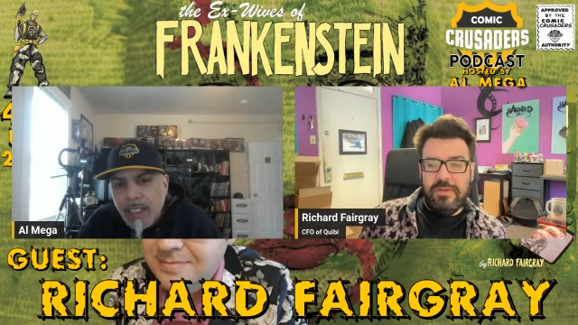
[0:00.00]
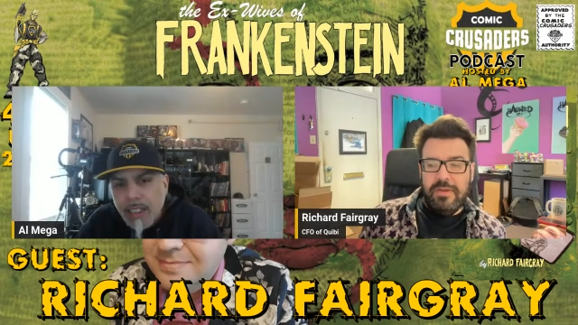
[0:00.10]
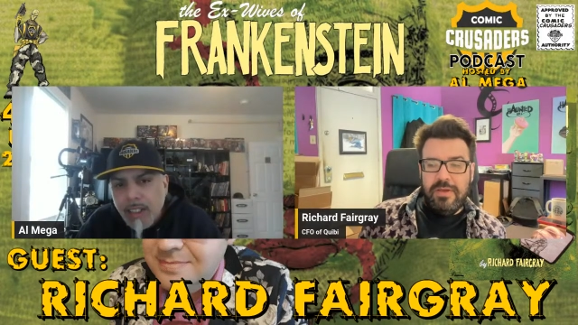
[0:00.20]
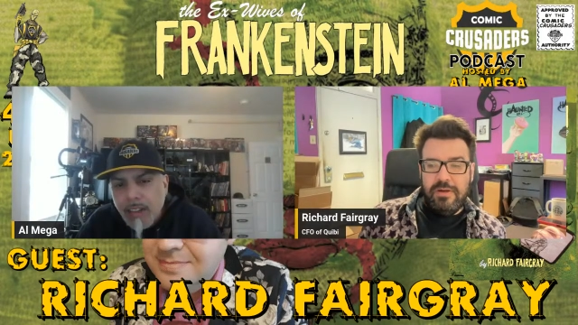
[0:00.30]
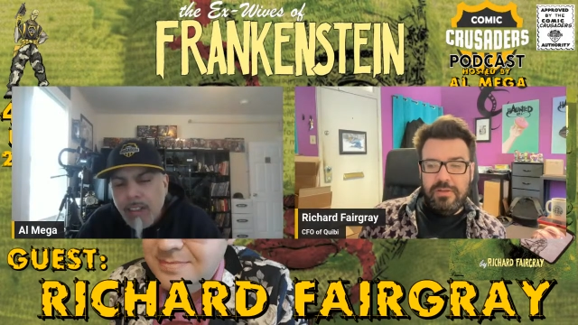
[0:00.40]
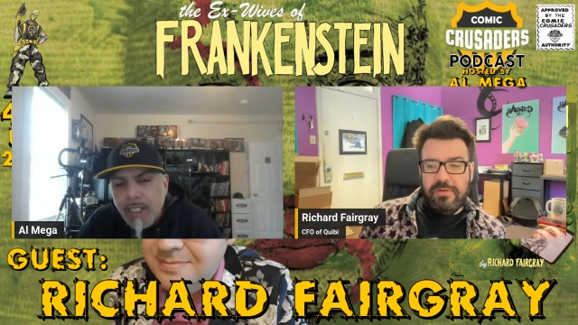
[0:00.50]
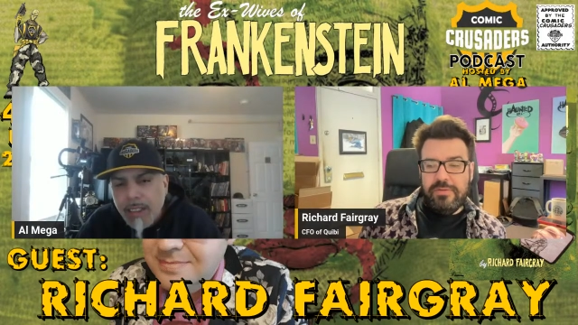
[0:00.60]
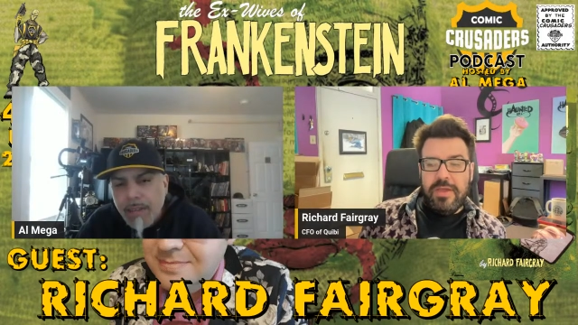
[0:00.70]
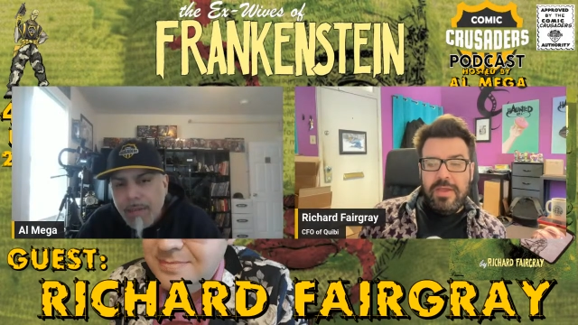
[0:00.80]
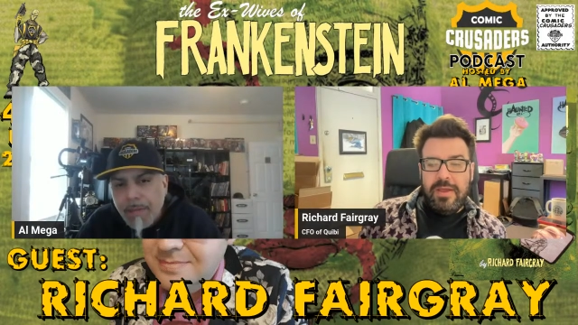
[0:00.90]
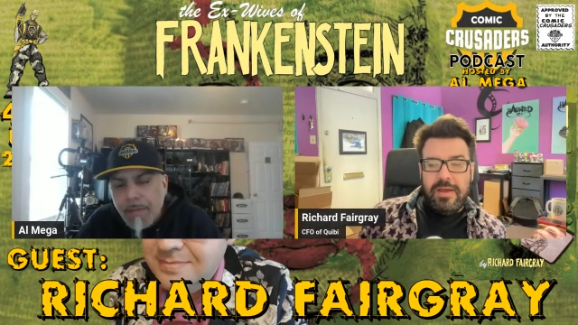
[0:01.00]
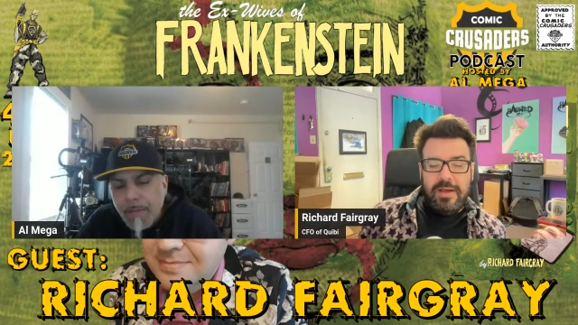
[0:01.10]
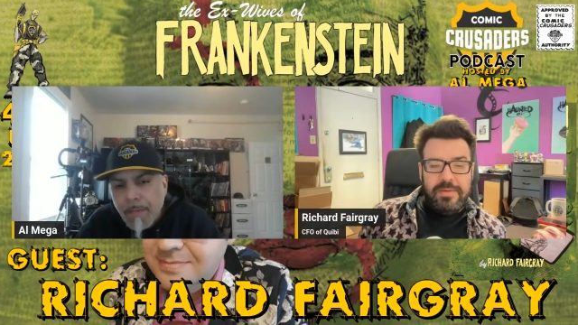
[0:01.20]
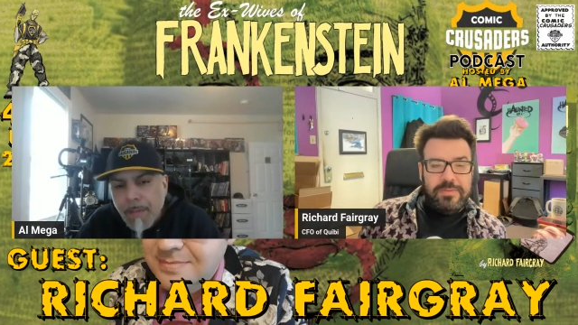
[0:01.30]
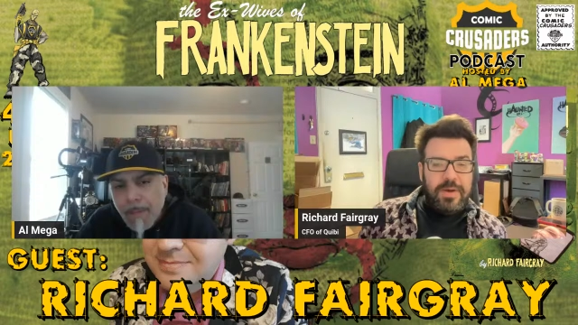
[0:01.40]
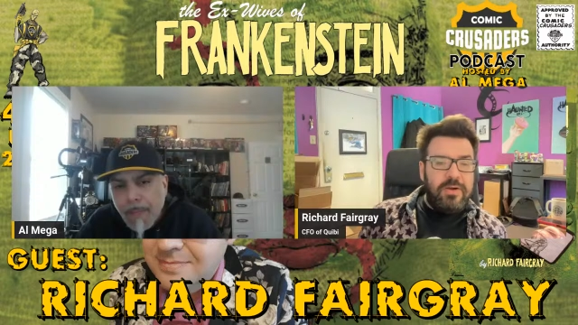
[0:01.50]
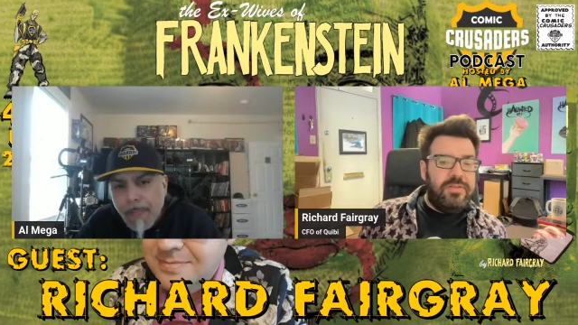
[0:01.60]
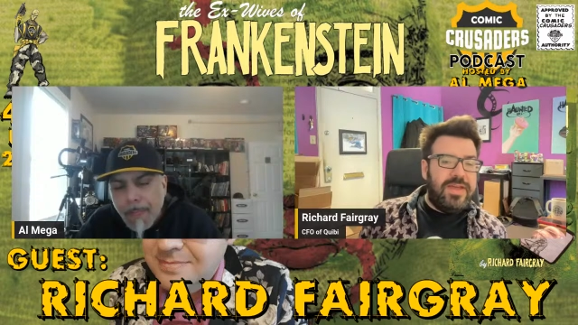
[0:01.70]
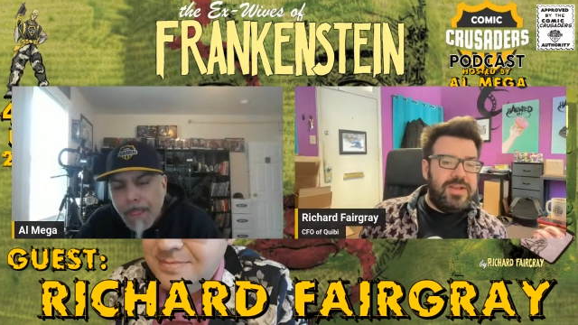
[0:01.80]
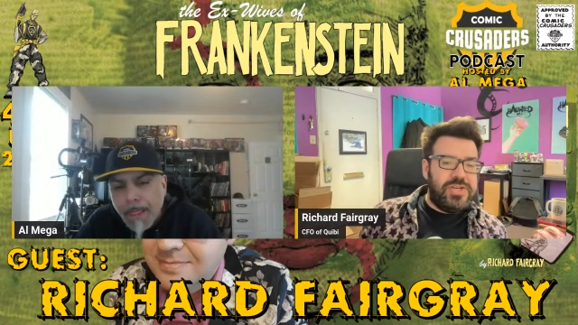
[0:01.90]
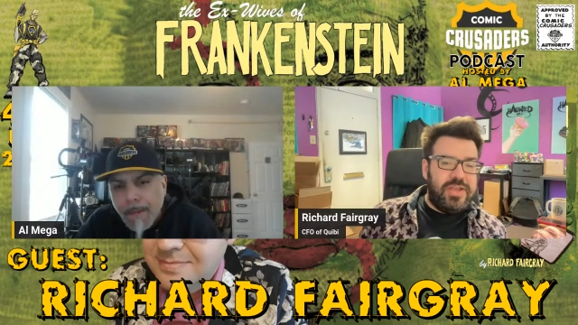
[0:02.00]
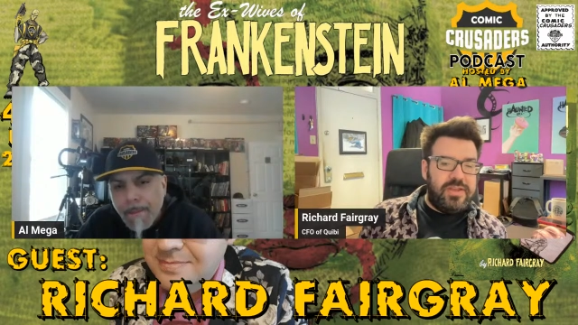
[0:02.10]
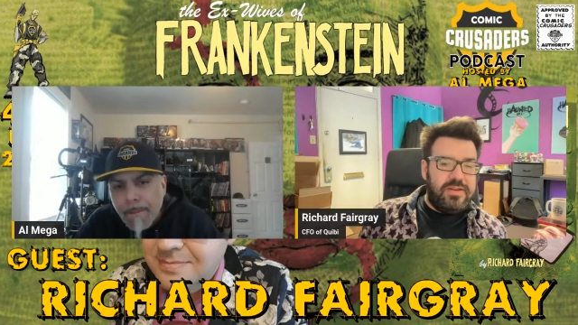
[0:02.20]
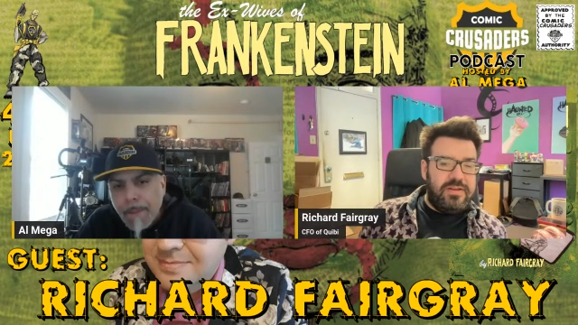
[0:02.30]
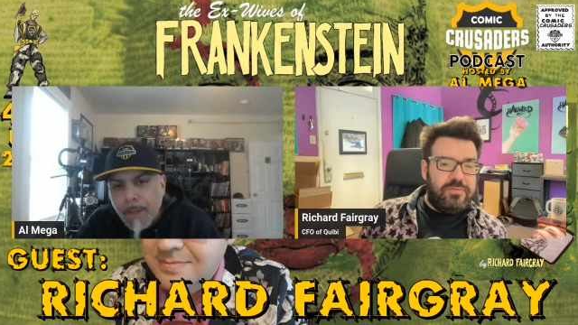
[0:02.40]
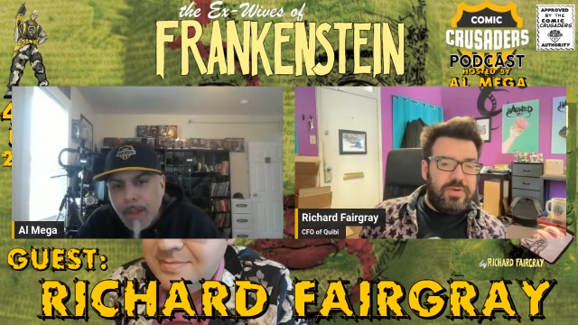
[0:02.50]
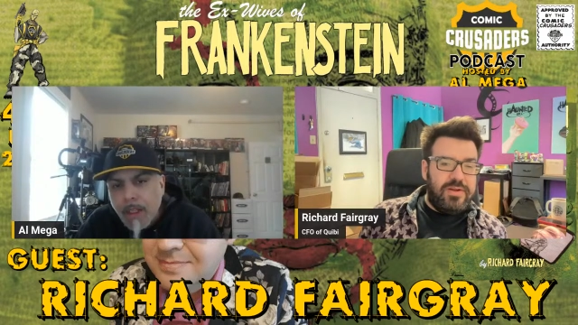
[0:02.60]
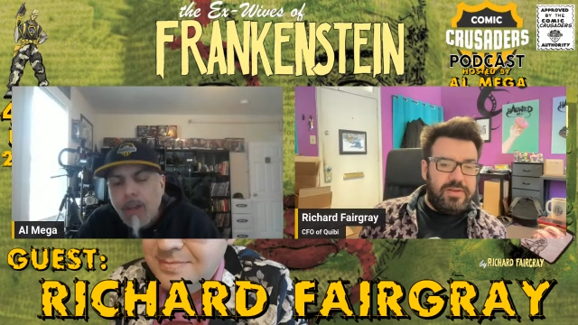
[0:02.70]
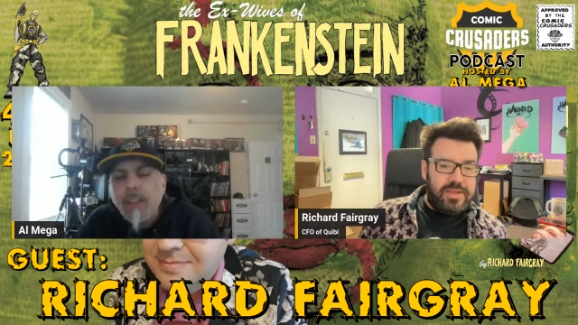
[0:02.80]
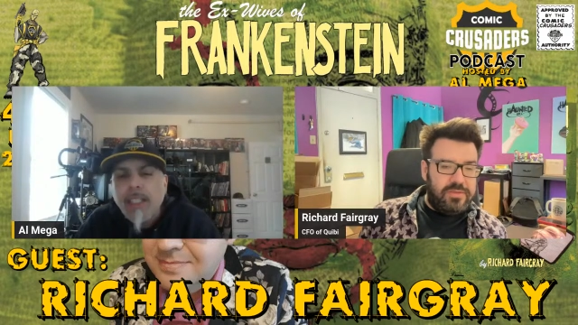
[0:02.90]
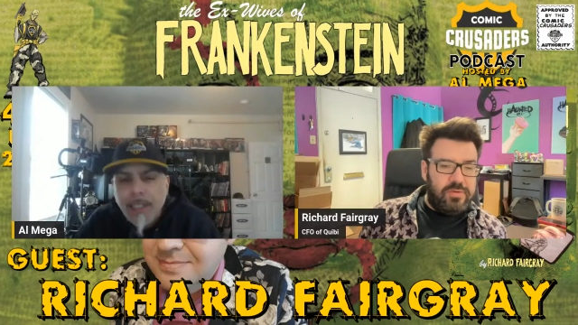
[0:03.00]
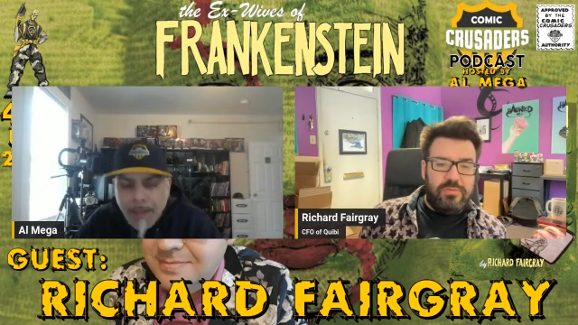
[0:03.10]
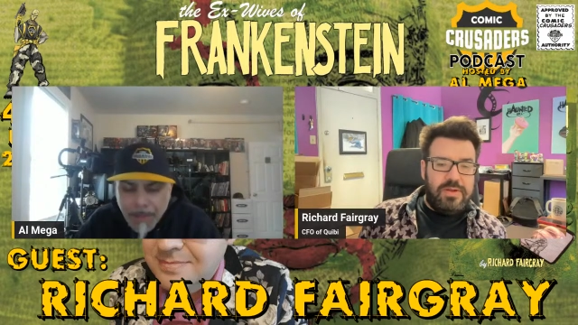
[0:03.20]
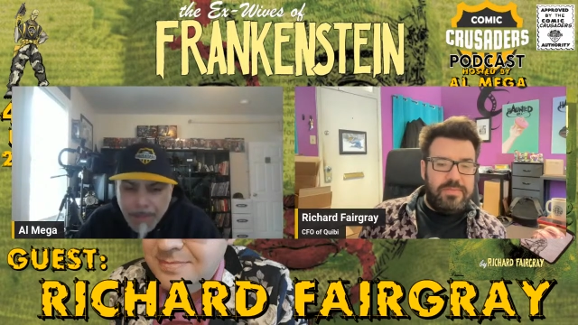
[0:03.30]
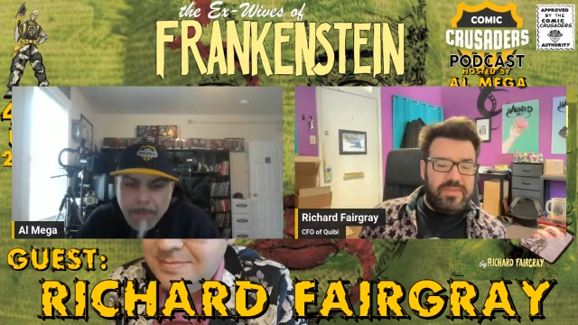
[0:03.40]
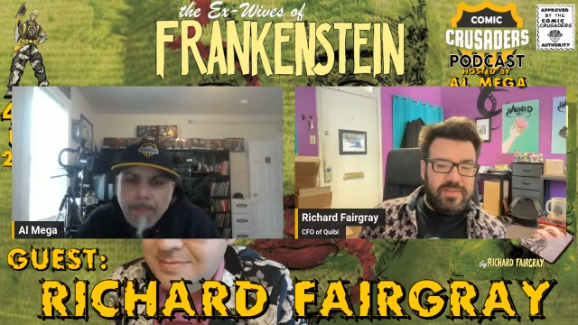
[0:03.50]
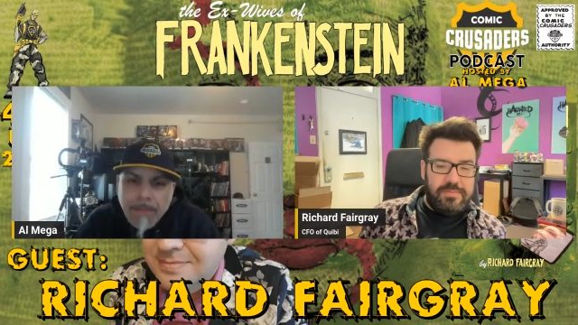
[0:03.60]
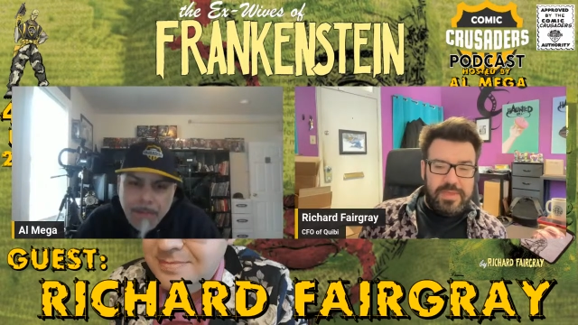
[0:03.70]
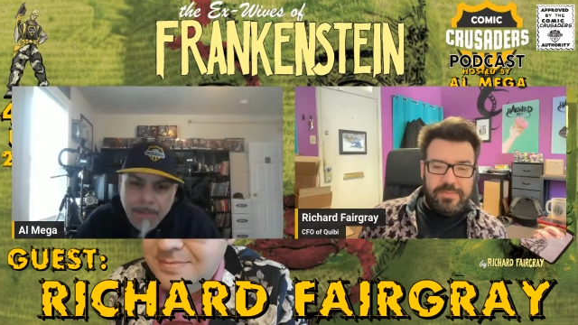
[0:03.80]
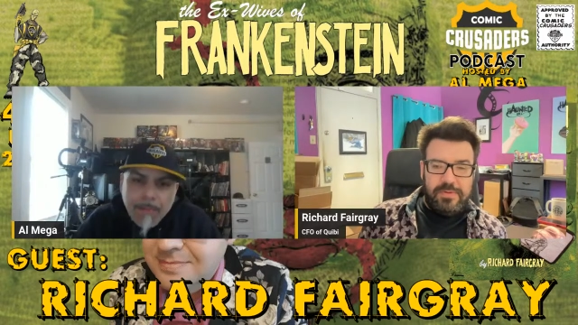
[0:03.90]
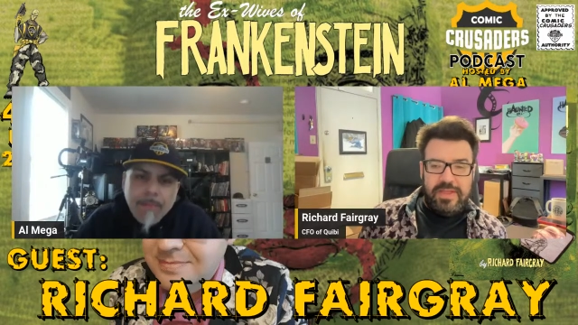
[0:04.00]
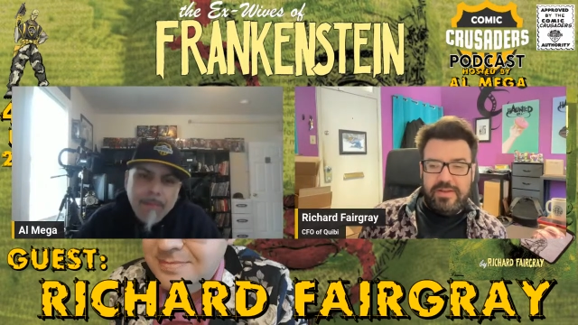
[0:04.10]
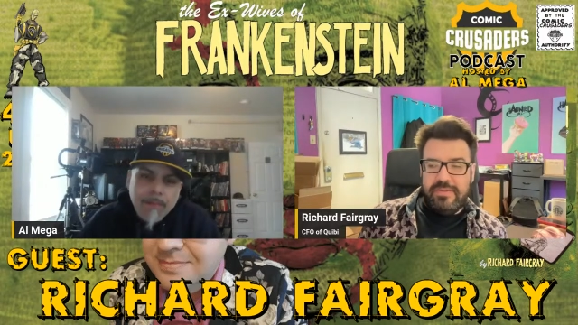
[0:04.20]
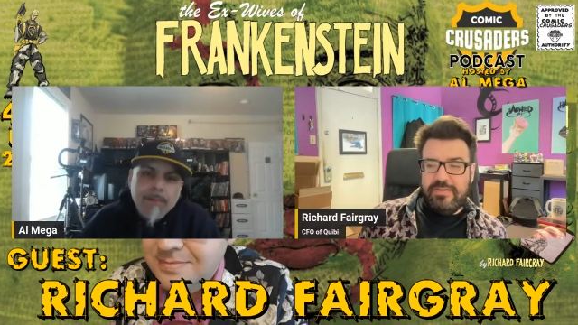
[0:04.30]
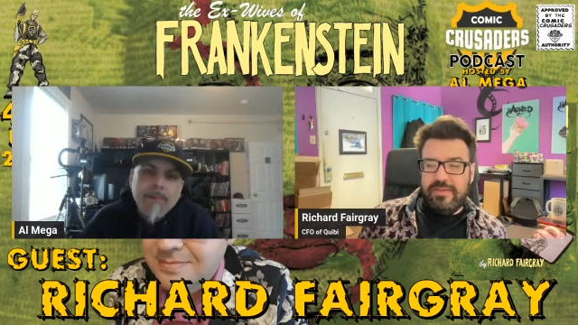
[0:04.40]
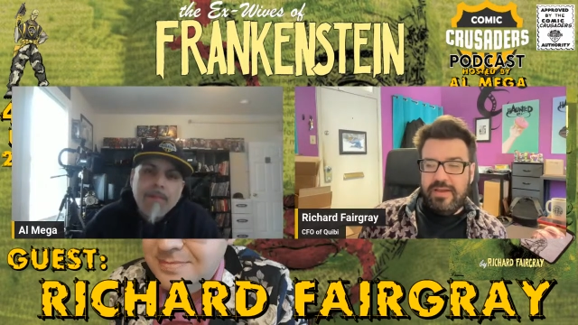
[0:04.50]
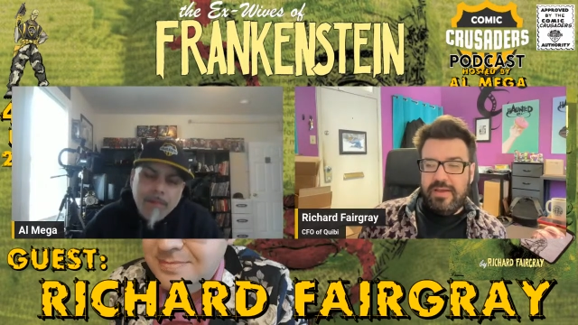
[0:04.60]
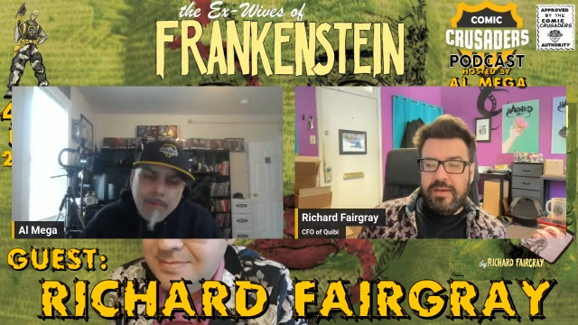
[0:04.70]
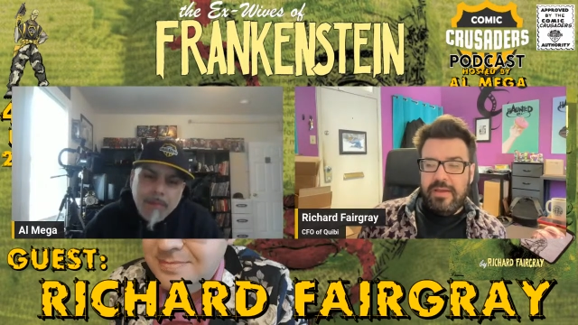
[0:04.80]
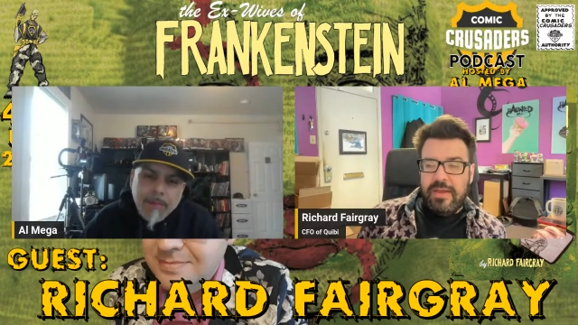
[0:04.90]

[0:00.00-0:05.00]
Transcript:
Speaker 1: all, all those. Right. Uh, it's part of that chain, and it's run like it's all run by the same people, and it's uh,